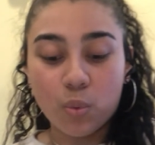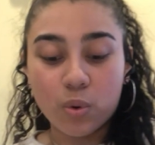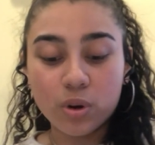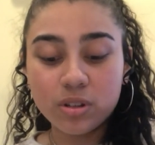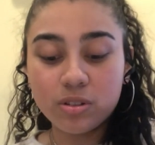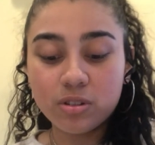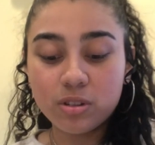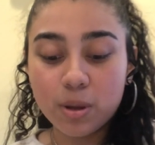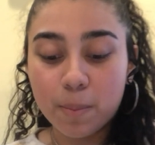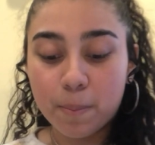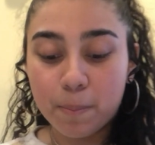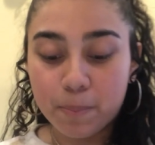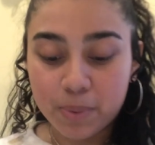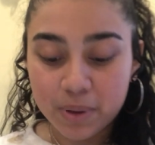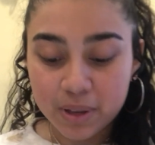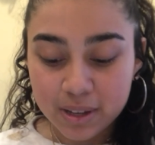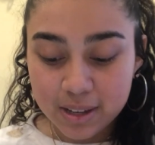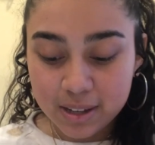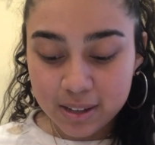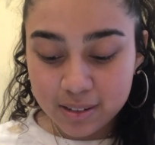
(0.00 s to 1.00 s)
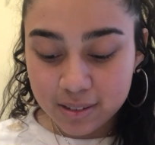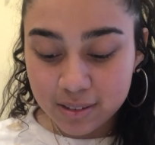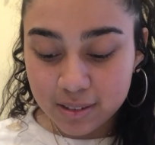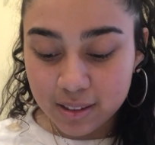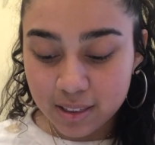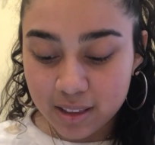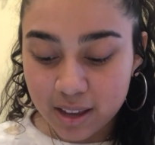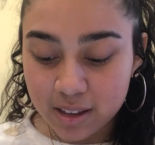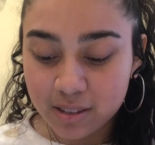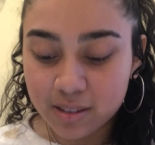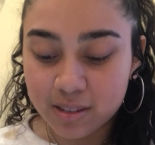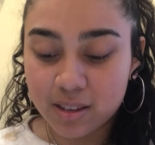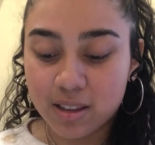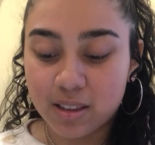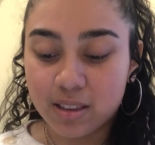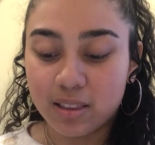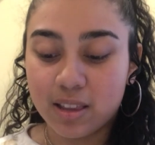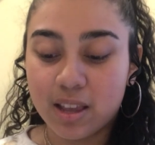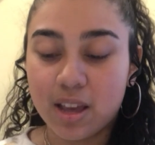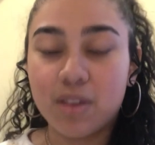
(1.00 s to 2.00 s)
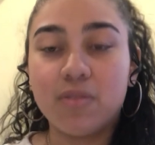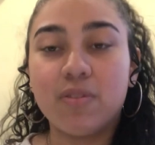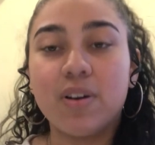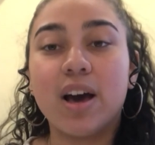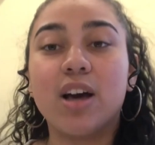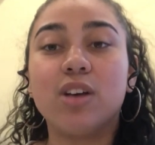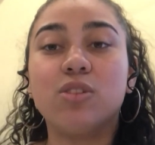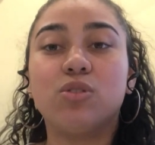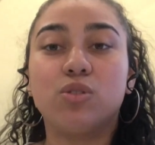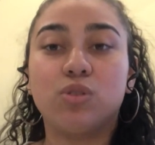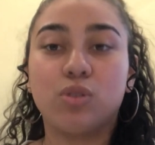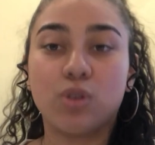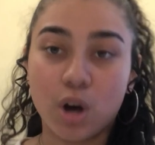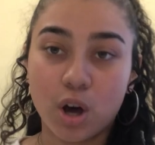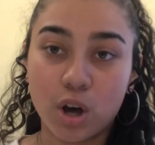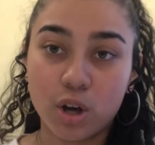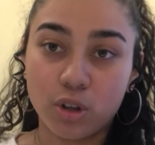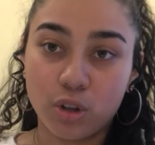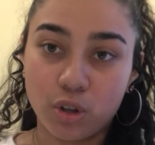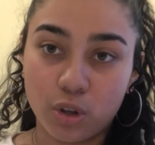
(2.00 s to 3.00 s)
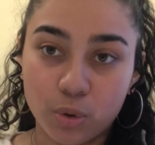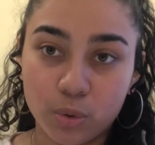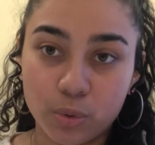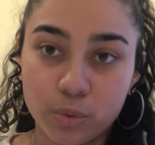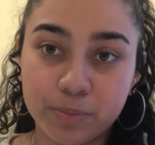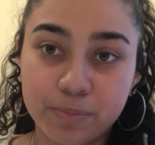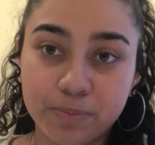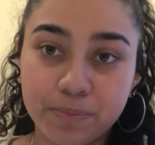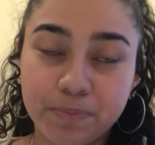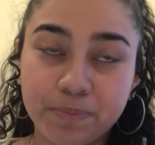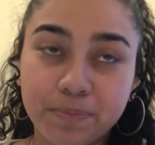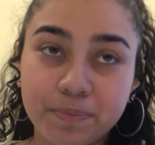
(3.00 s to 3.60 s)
what's the biggest lesson life has taught you?